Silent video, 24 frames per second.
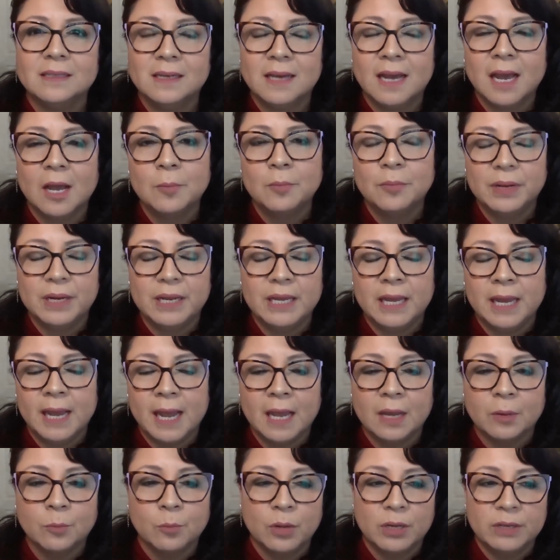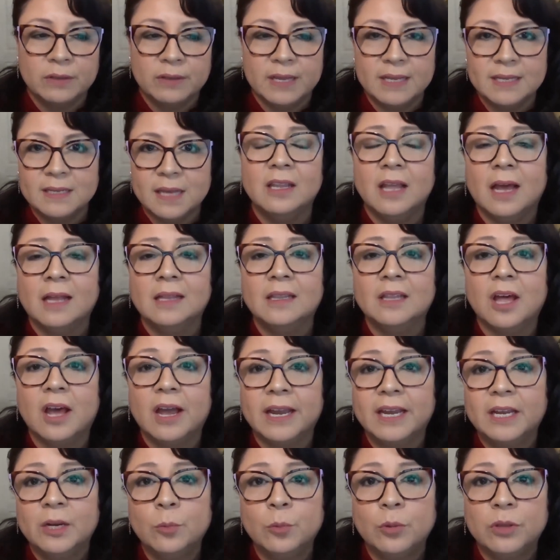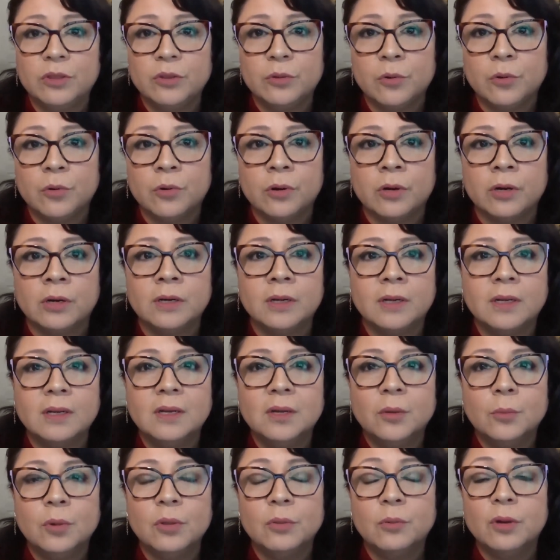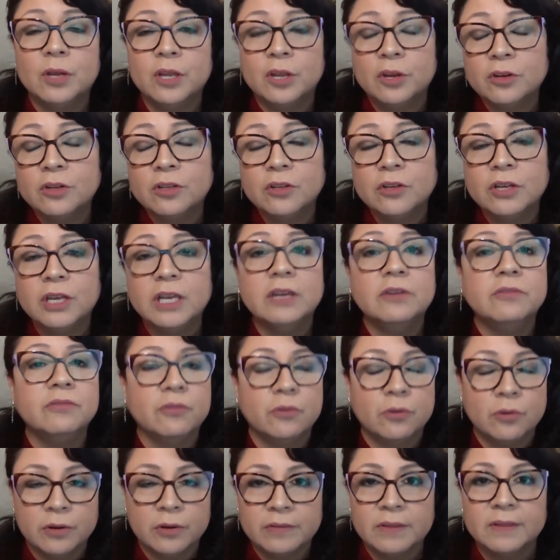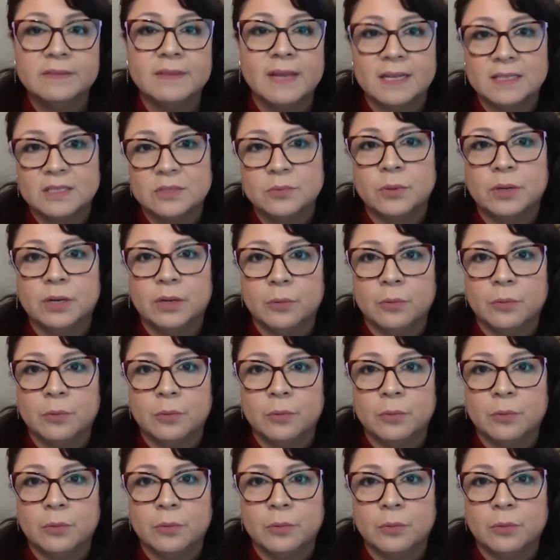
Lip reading: company, and when they align with what you're looking for, that's when it